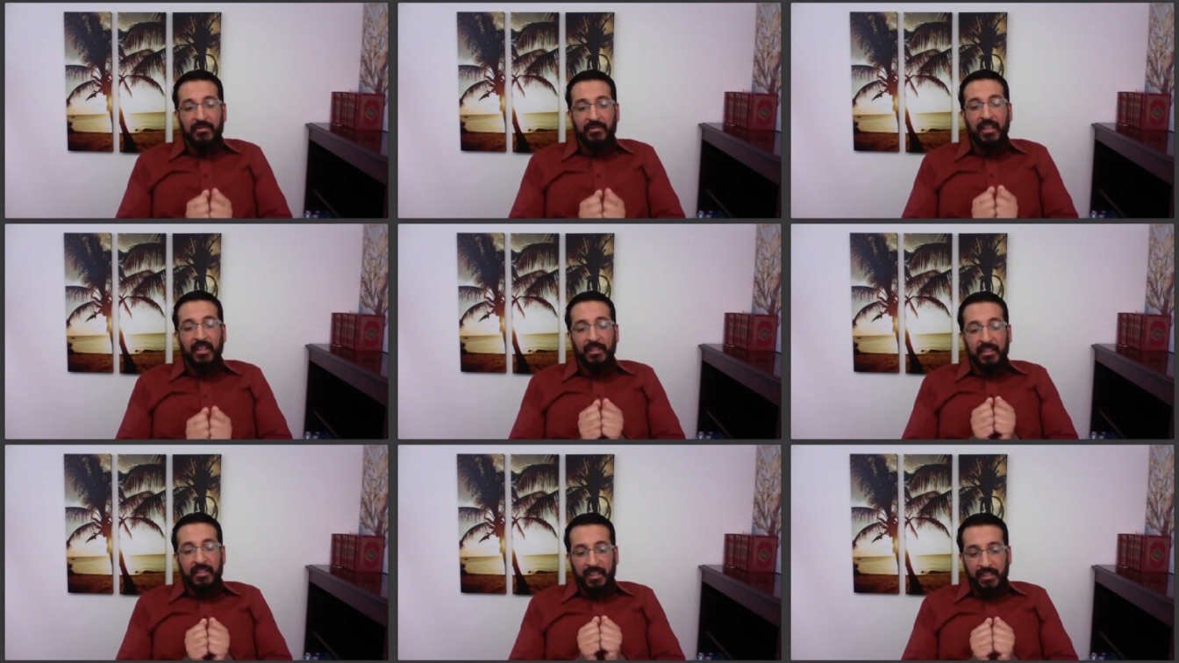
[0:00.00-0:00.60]

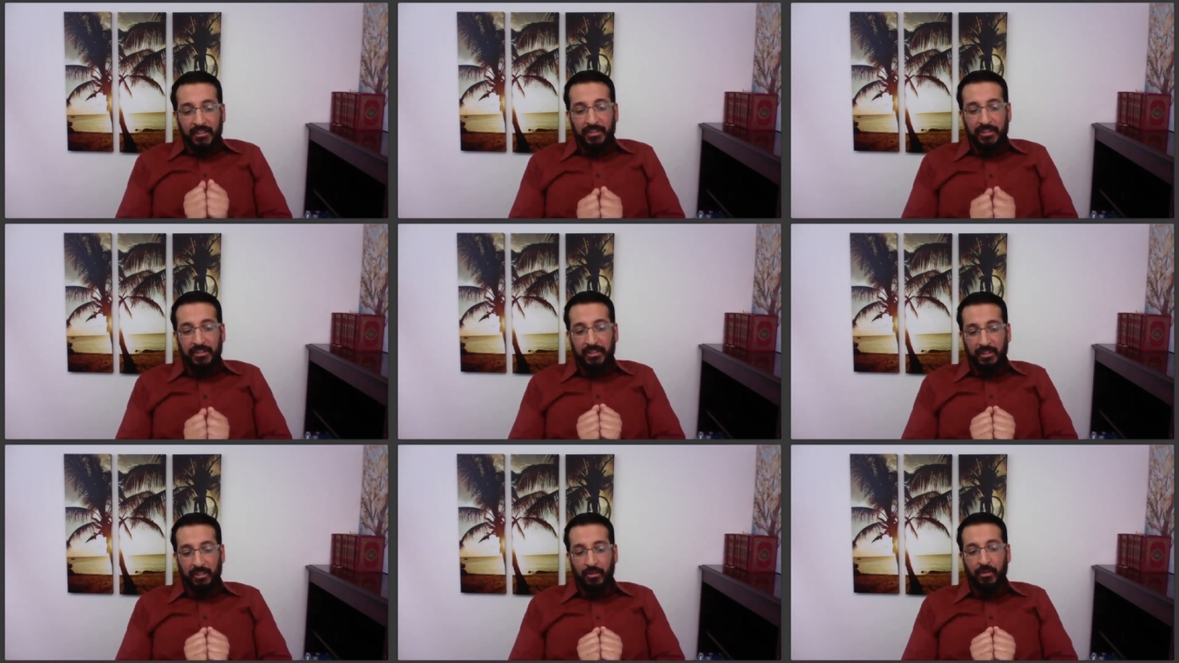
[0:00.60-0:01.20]
very
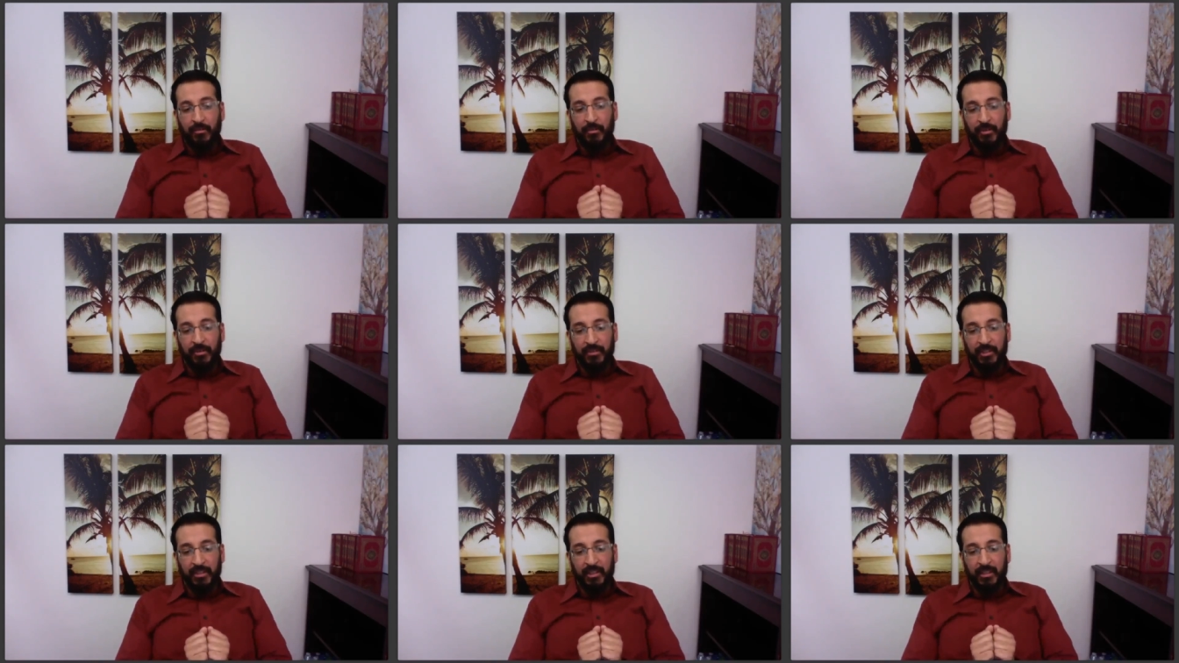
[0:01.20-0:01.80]
interesting hormone.
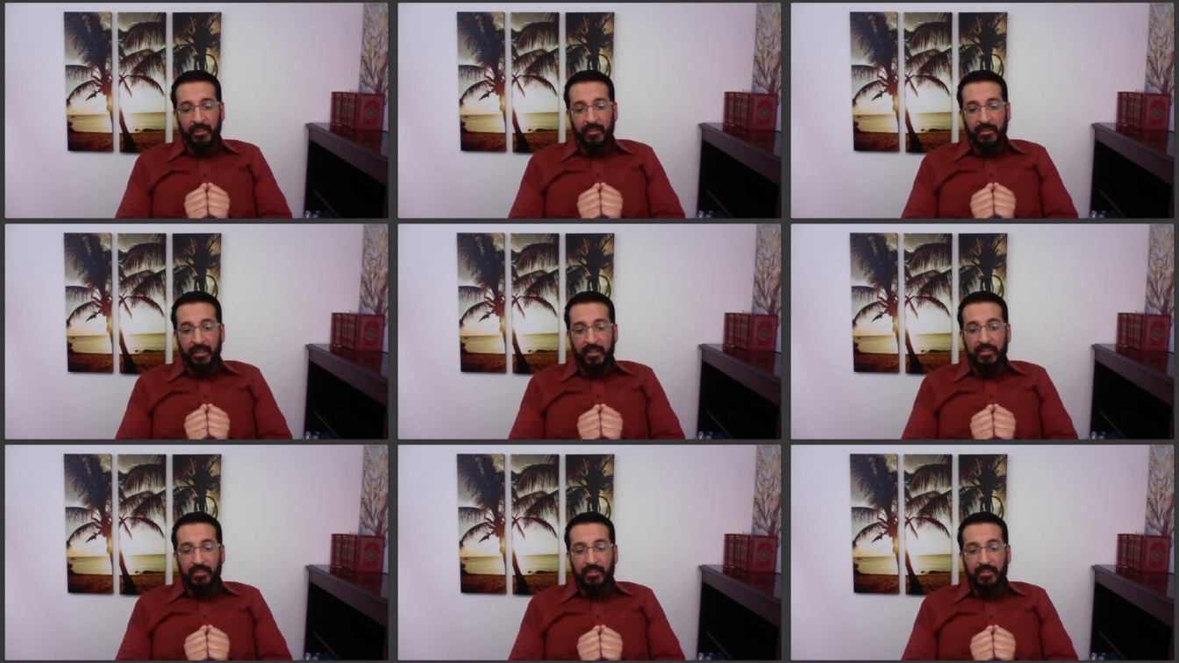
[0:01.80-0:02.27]
Right?